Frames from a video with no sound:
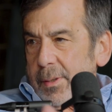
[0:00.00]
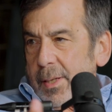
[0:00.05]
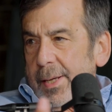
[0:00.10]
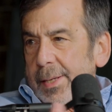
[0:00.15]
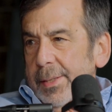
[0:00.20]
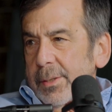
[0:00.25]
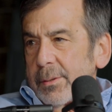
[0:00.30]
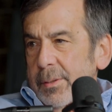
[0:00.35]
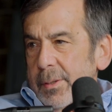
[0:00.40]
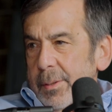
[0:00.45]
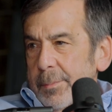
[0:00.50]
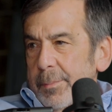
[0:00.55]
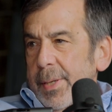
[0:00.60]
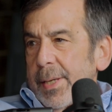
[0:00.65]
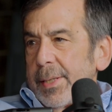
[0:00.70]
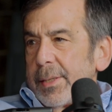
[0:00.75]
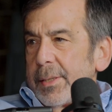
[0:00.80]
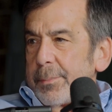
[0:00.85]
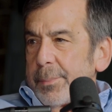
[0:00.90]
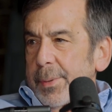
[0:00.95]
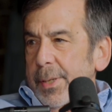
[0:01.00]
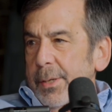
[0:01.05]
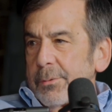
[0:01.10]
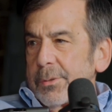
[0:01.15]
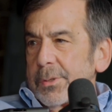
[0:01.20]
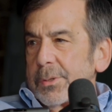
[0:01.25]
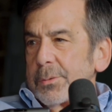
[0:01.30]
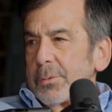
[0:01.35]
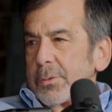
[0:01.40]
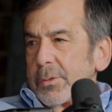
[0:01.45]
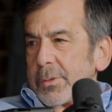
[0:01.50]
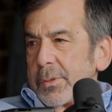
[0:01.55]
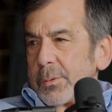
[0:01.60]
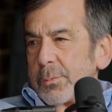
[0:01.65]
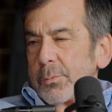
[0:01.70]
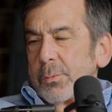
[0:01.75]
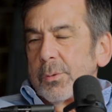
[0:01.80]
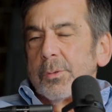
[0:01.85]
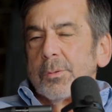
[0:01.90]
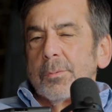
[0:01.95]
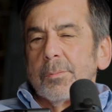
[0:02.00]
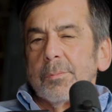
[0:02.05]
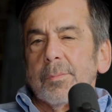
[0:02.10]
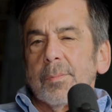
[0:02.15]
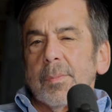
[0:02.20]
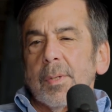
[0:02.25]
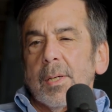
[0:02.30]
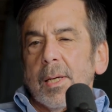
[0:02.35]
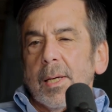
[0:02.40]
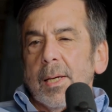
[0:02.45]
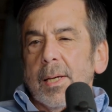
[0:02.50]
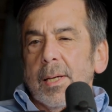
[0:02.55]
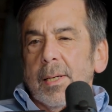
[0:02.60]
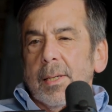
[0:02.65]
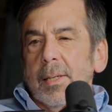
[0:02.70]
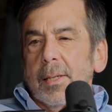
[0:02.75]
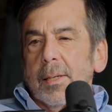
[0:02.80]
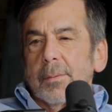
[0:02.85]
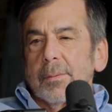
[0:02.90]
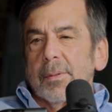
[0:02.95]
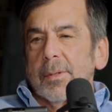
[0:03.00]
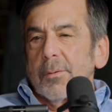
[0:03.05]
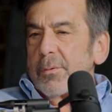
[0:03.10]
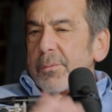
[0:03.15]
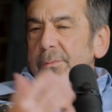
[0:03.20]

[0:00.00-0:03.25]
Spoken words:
lying on the bed. The parents were in the room. There